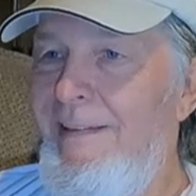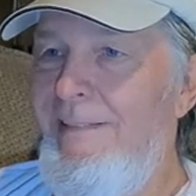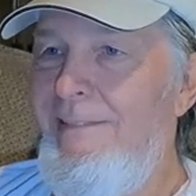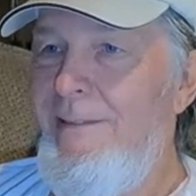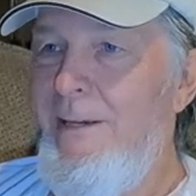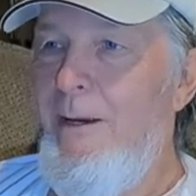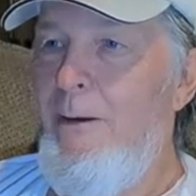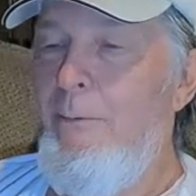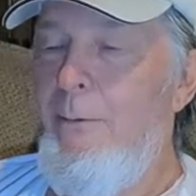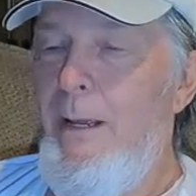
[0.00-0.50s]

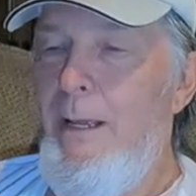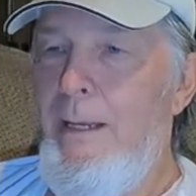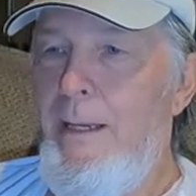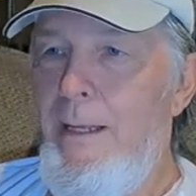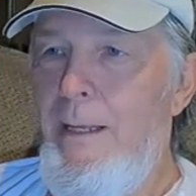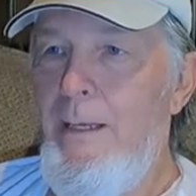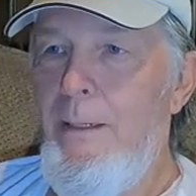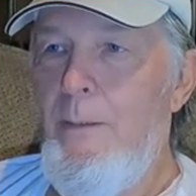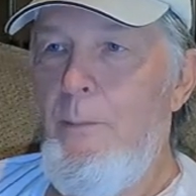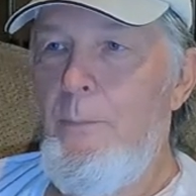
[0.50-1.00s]
Jerry ran
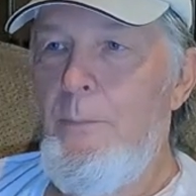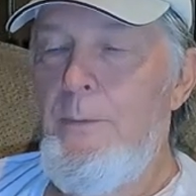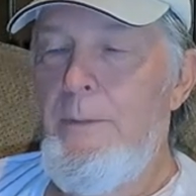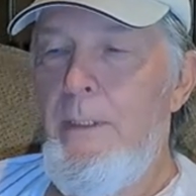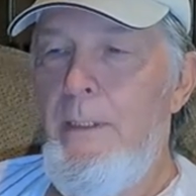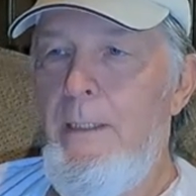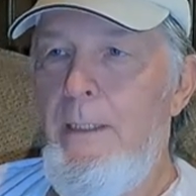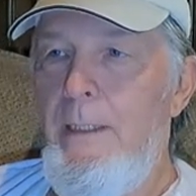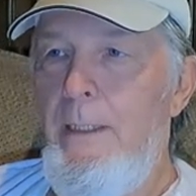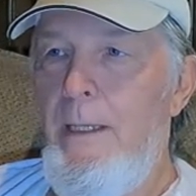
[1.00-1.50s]
Hemps,
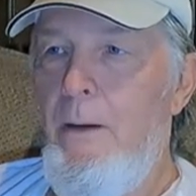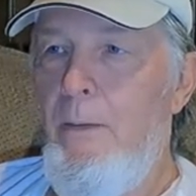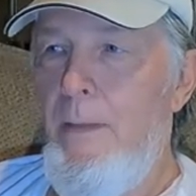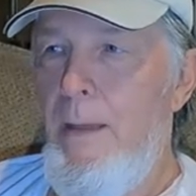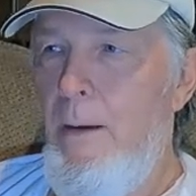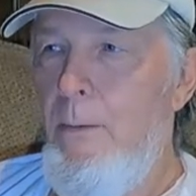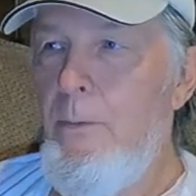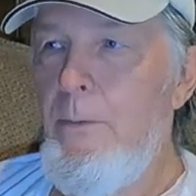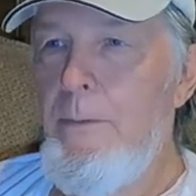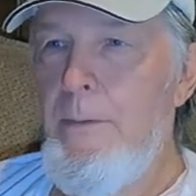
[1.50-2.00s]
and
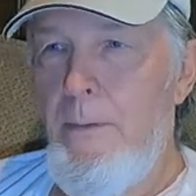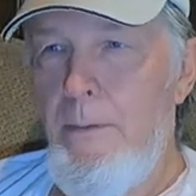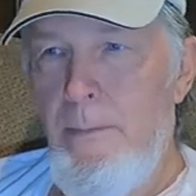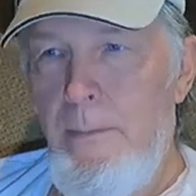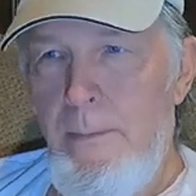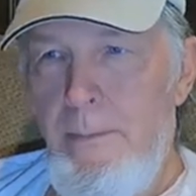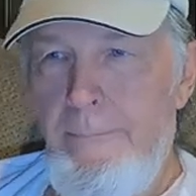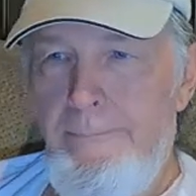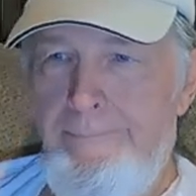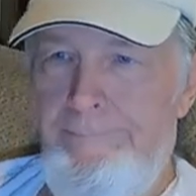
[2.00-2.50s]
that was
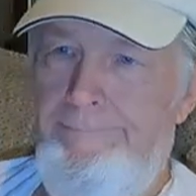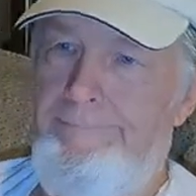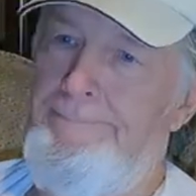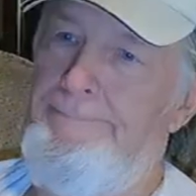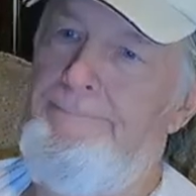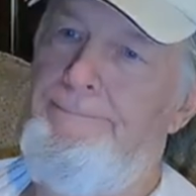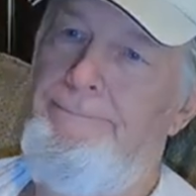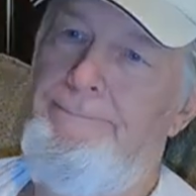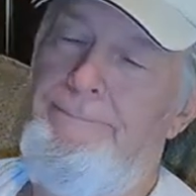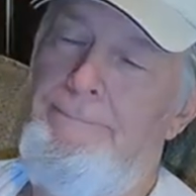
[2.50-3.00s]

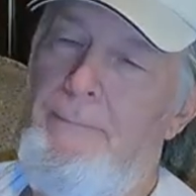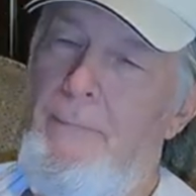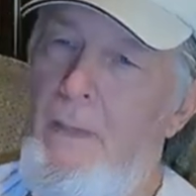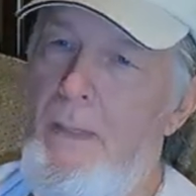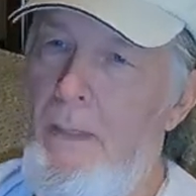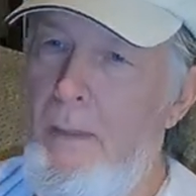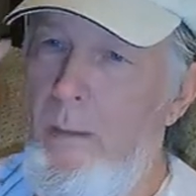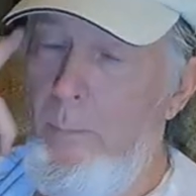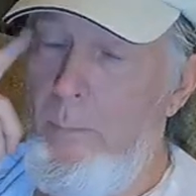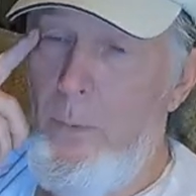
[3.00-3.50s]

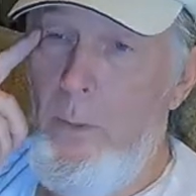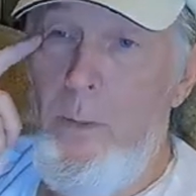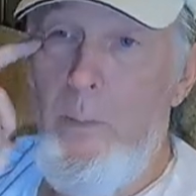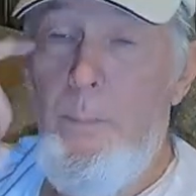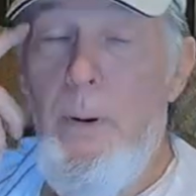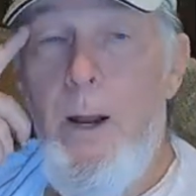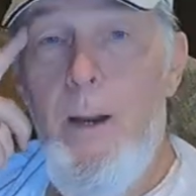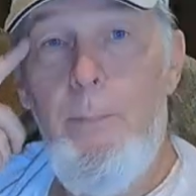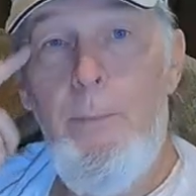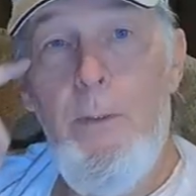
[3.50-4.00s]
a pretty
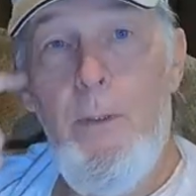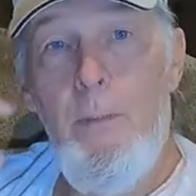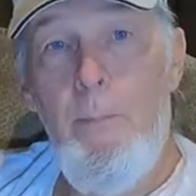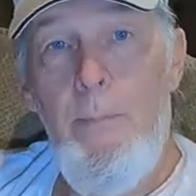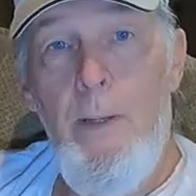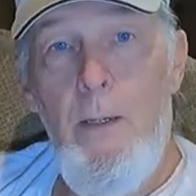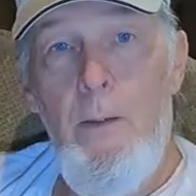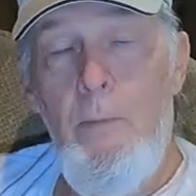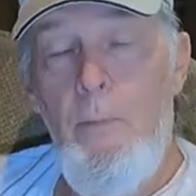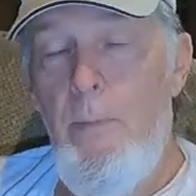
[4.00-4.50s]
popular
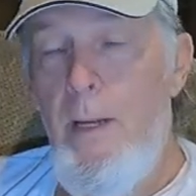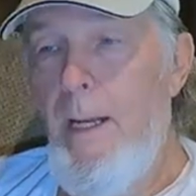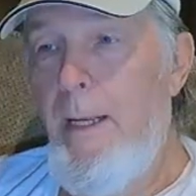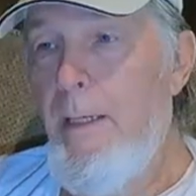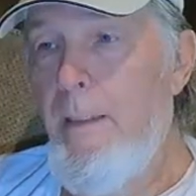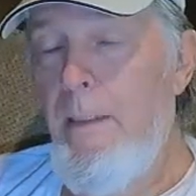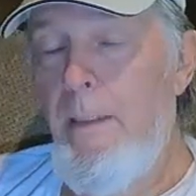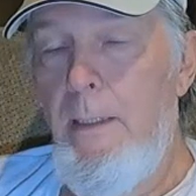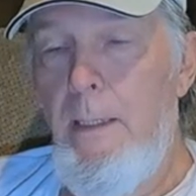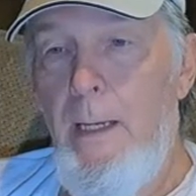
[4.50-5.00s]
boat back
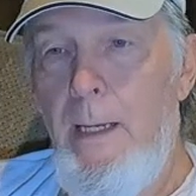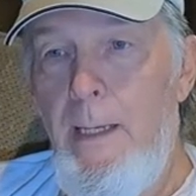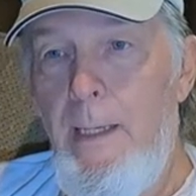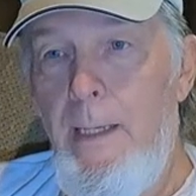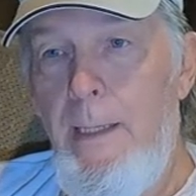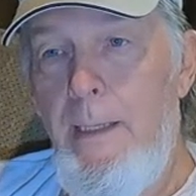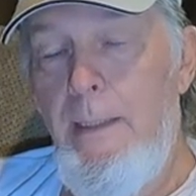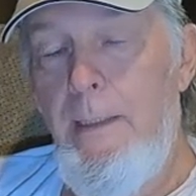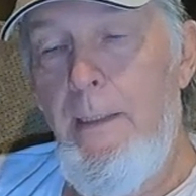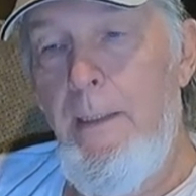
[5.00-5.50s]
in the
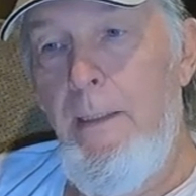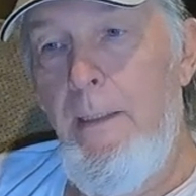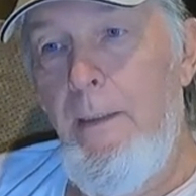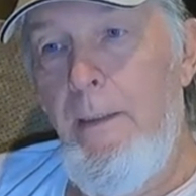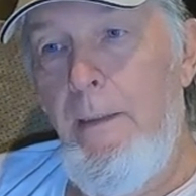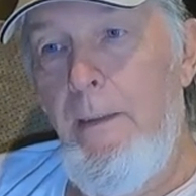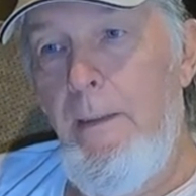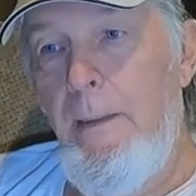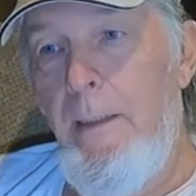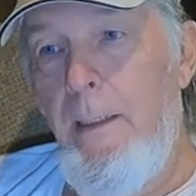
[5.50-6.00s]
day. And
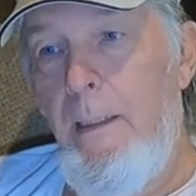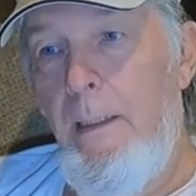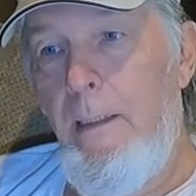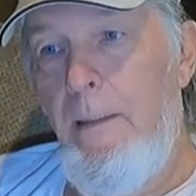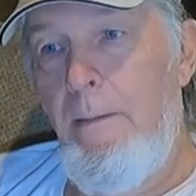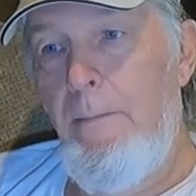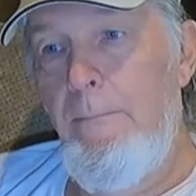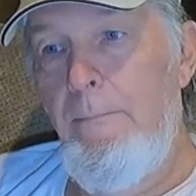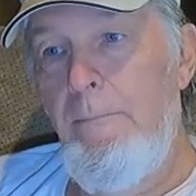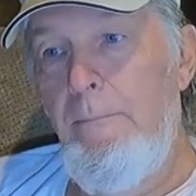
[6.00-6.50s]

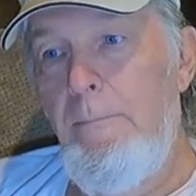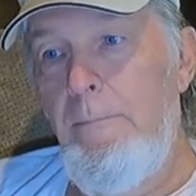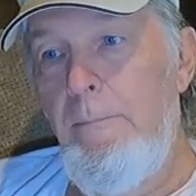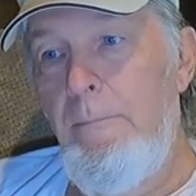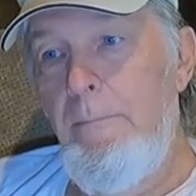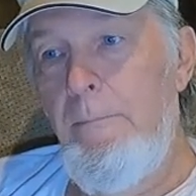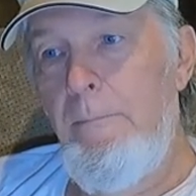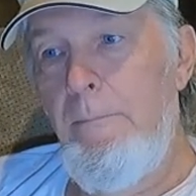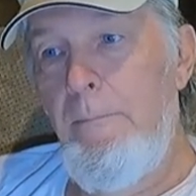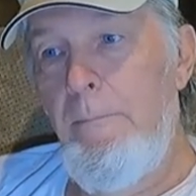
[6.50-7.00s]

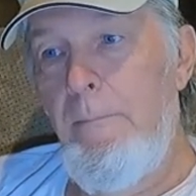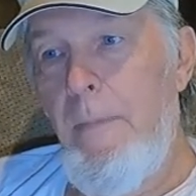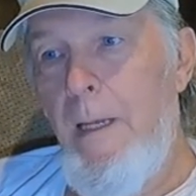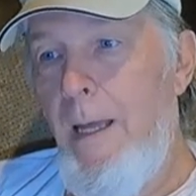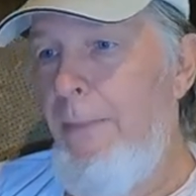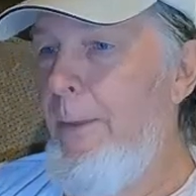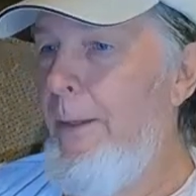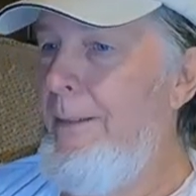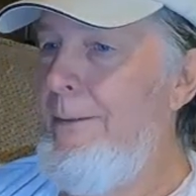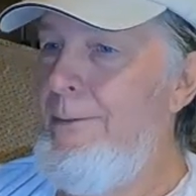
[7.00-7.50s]
I
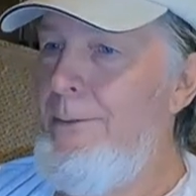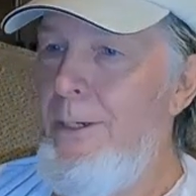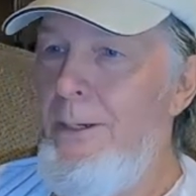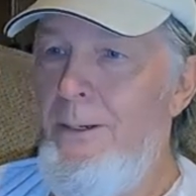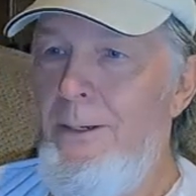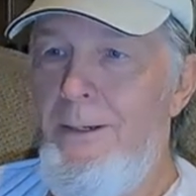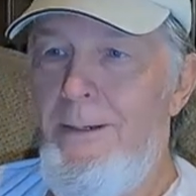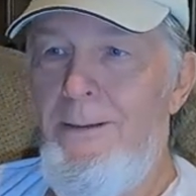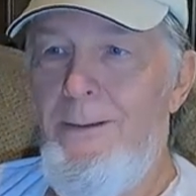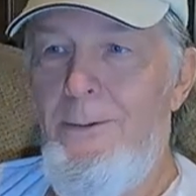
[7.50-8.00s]
think
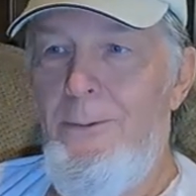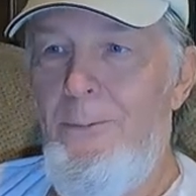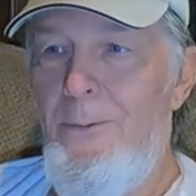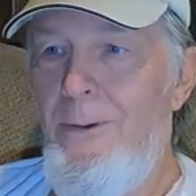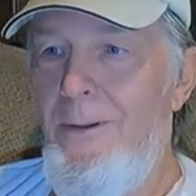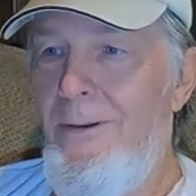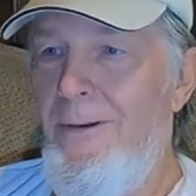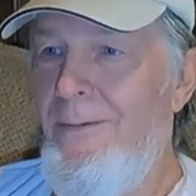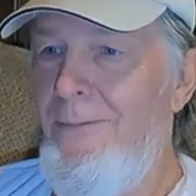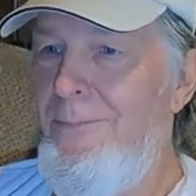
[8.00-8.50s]
Jerry could have
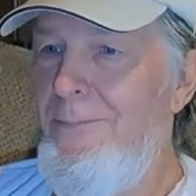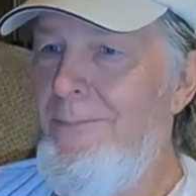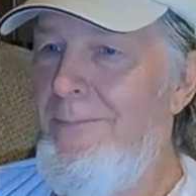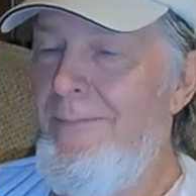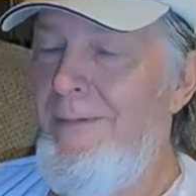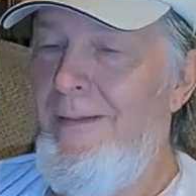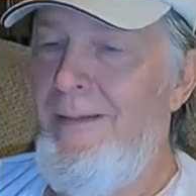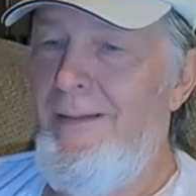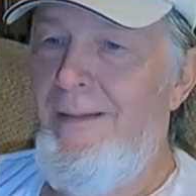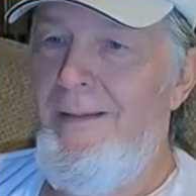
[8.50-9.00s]
run
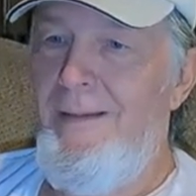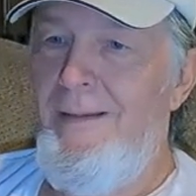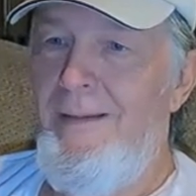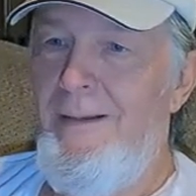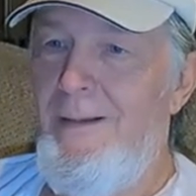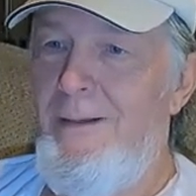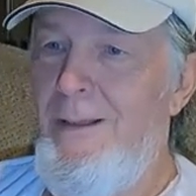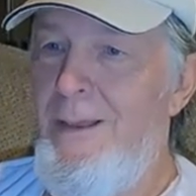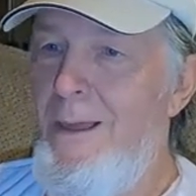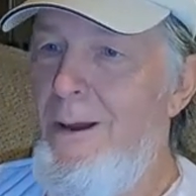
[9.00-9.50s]

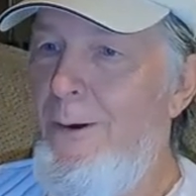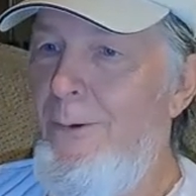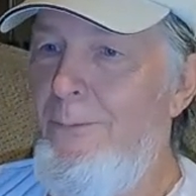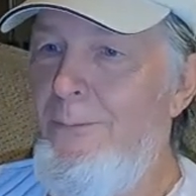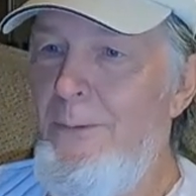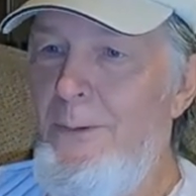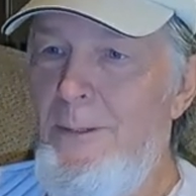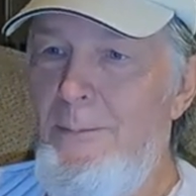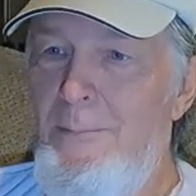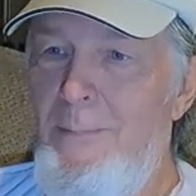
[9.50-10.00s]
a
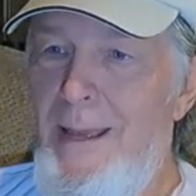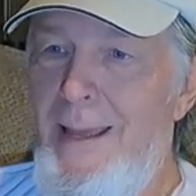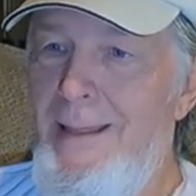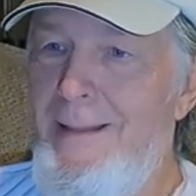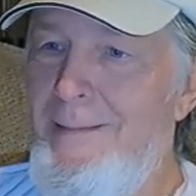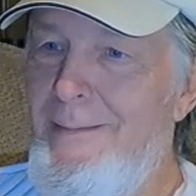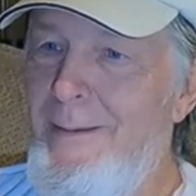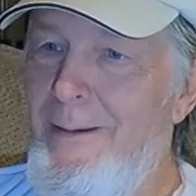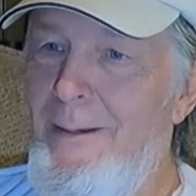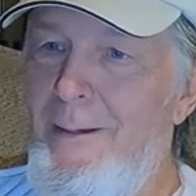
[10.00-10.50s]
clawfoot
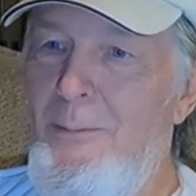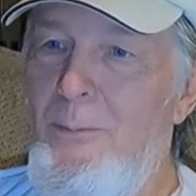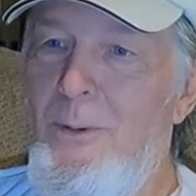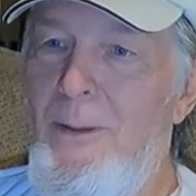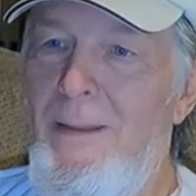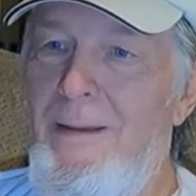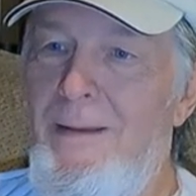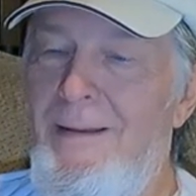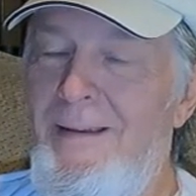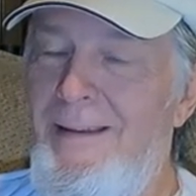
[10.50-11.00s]
bathtub
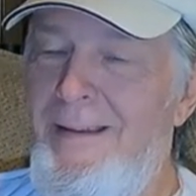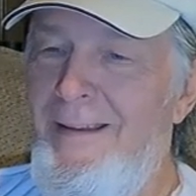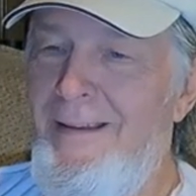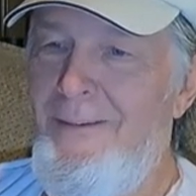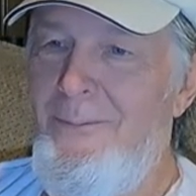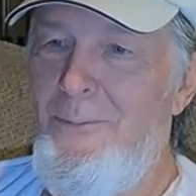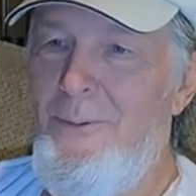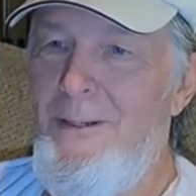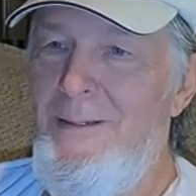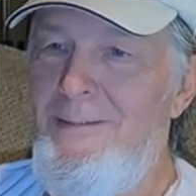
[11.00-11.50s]
with
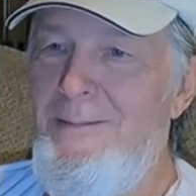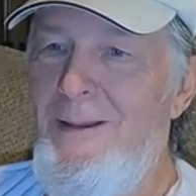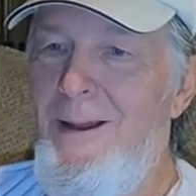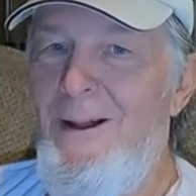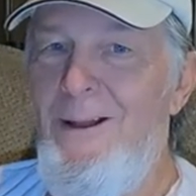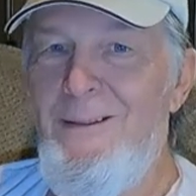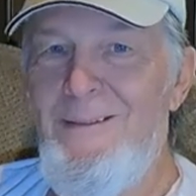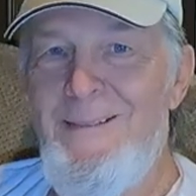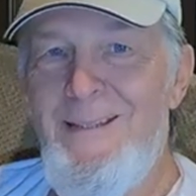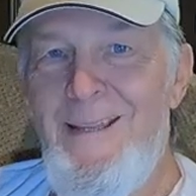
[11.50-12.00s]
one of
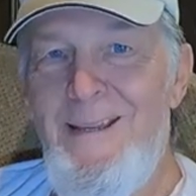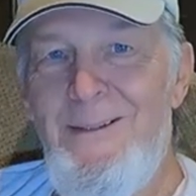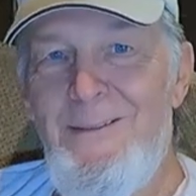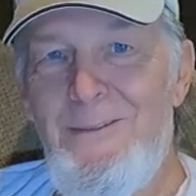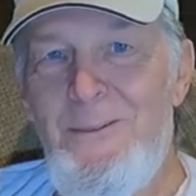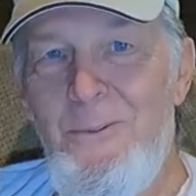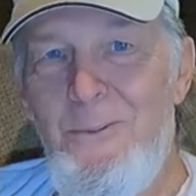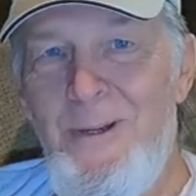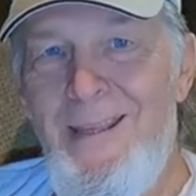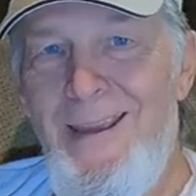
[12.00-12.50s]
John Snell's
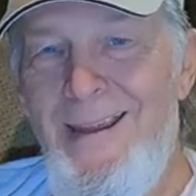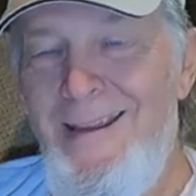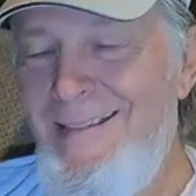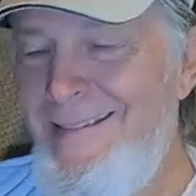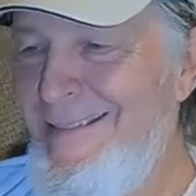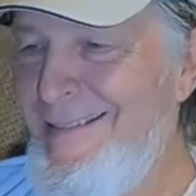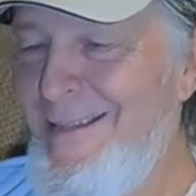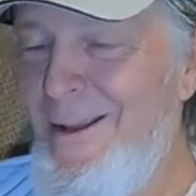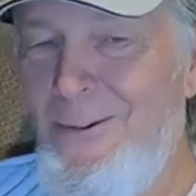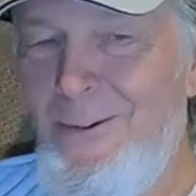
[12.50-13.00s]

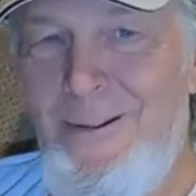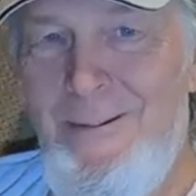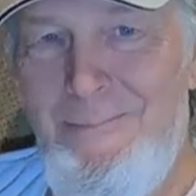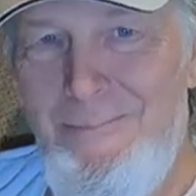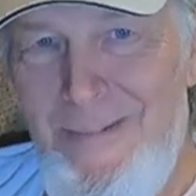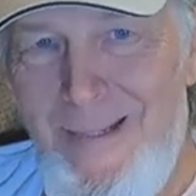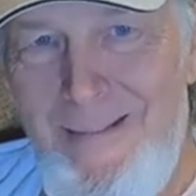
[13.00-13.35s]
20H's on it and